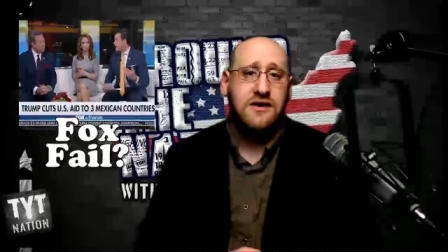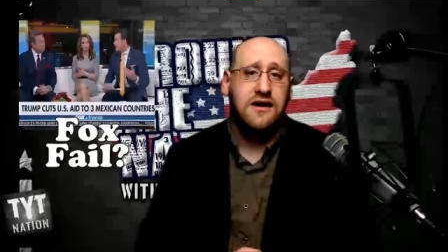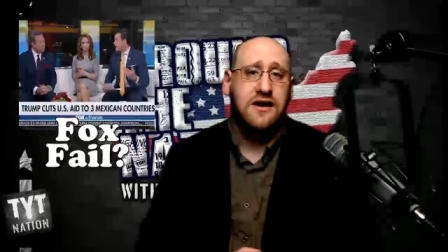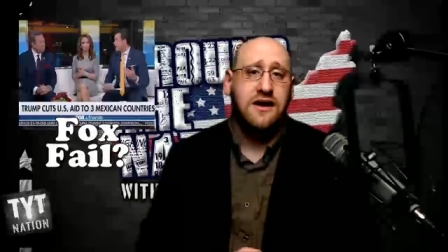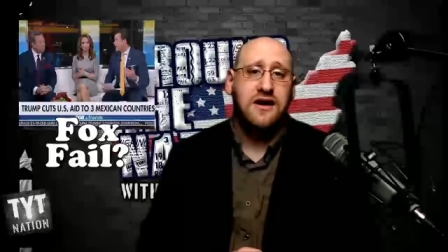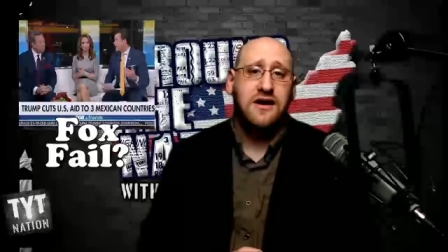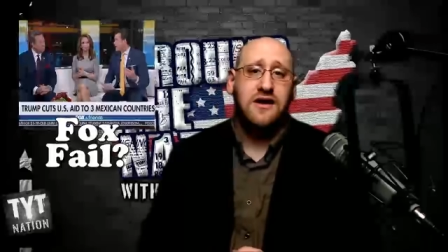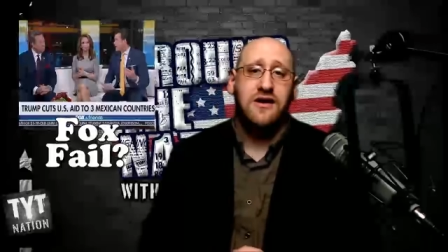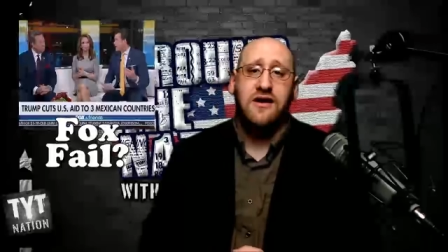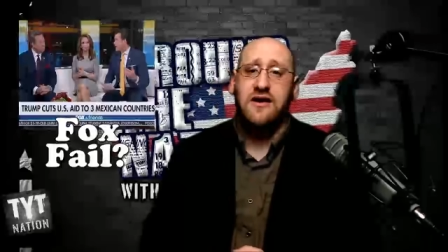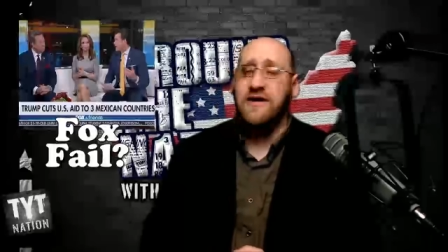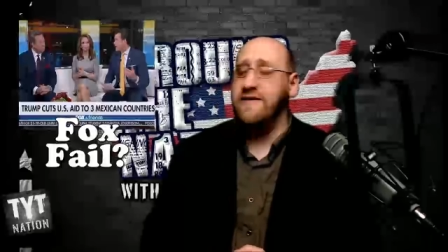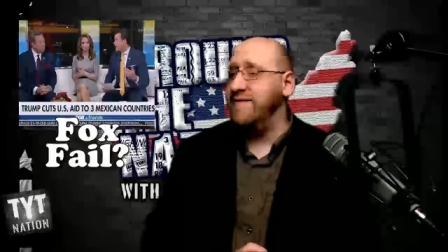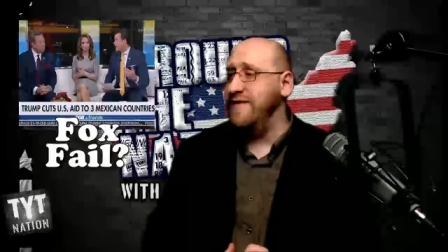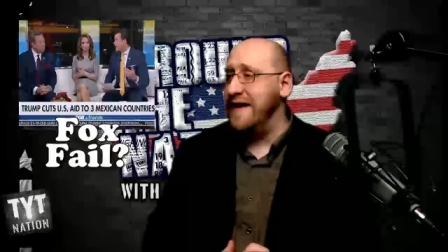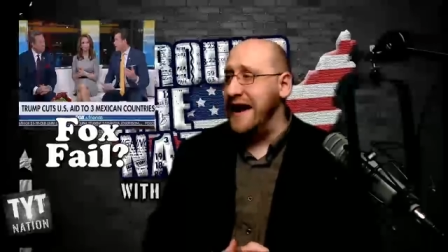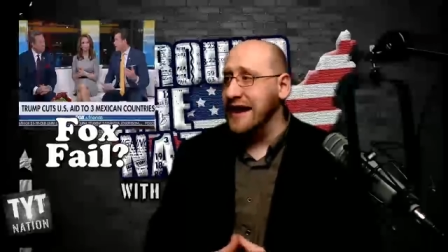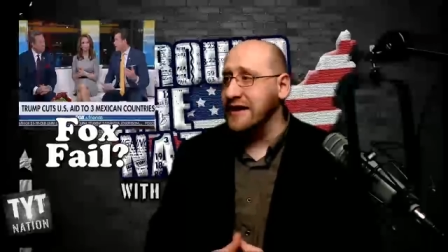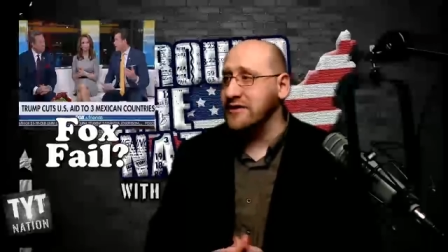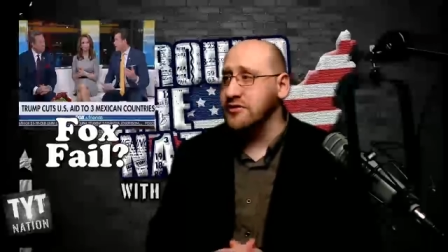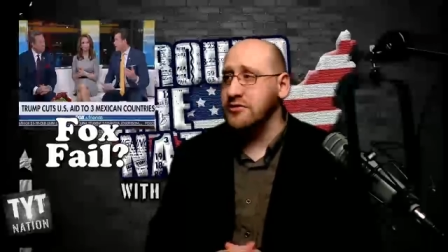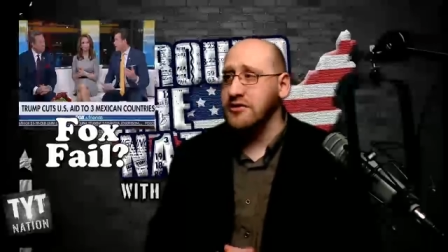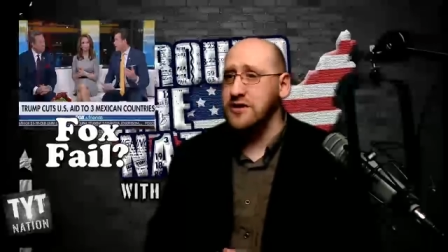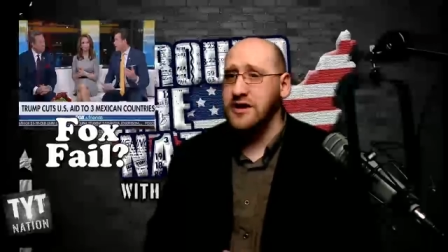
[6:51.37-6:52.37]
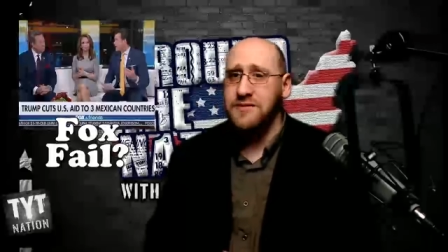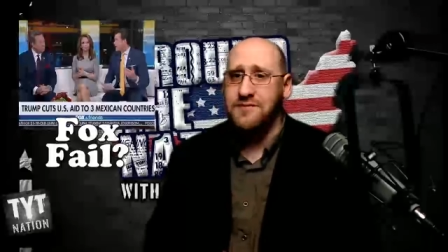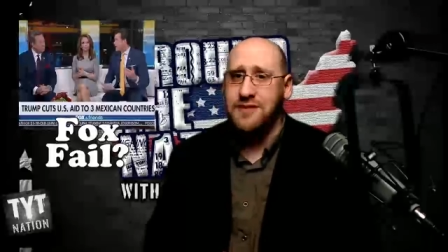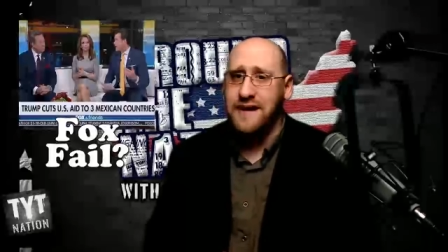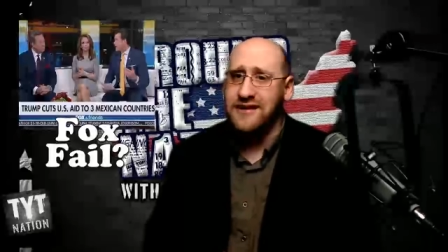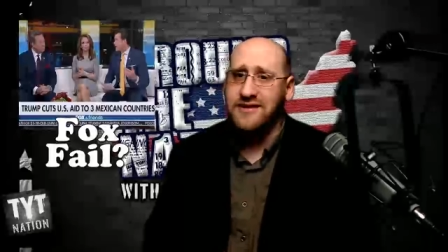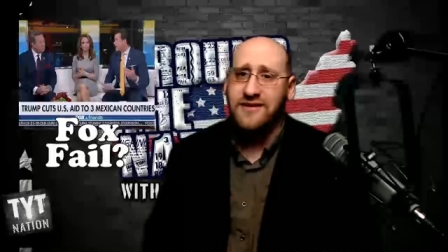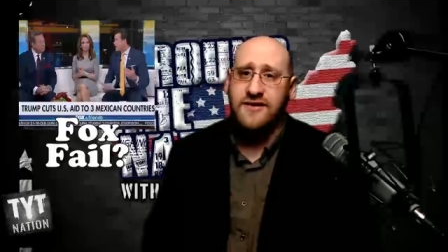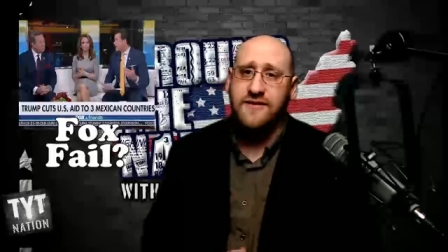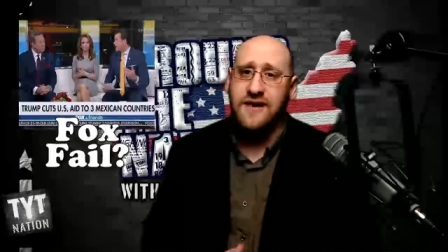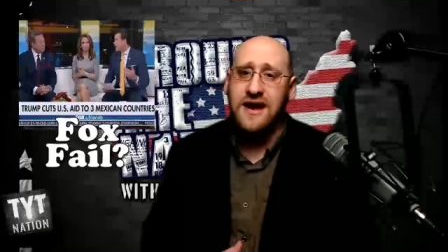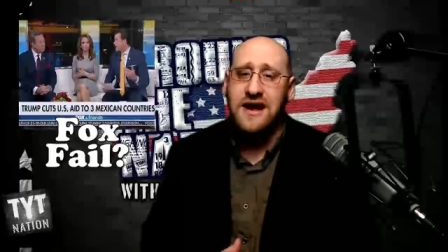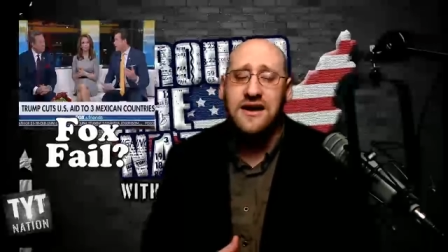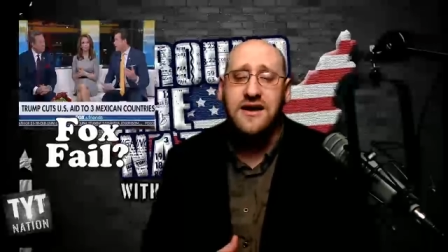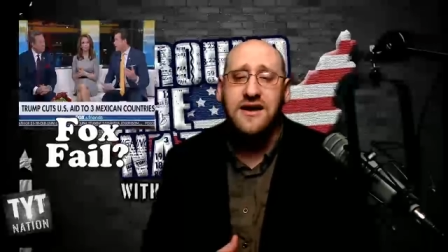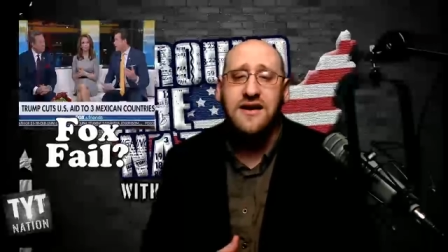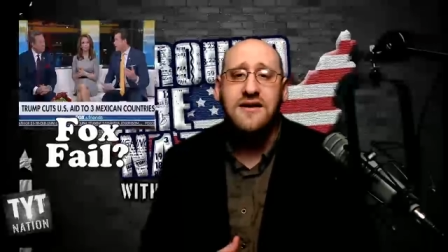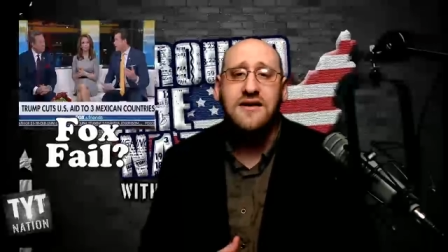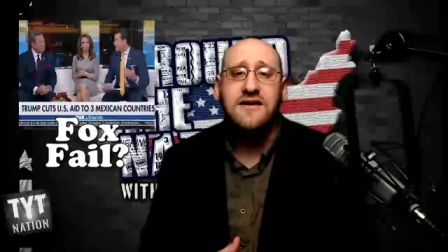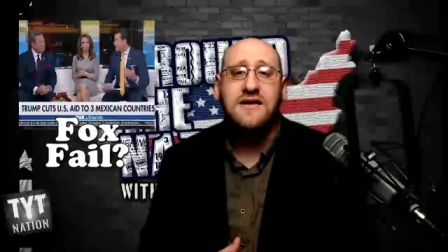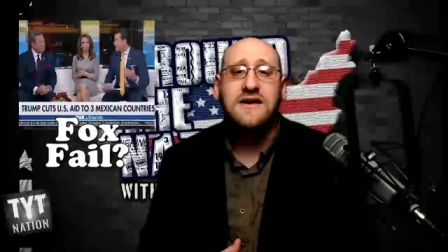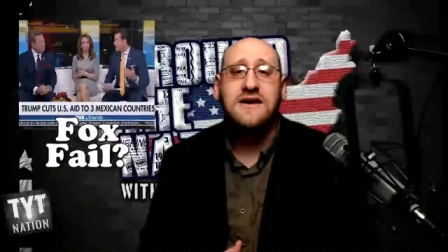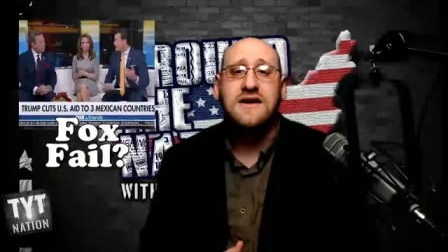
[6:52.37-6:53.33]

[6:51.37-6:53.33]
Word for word: in a factory in Pennsylvania.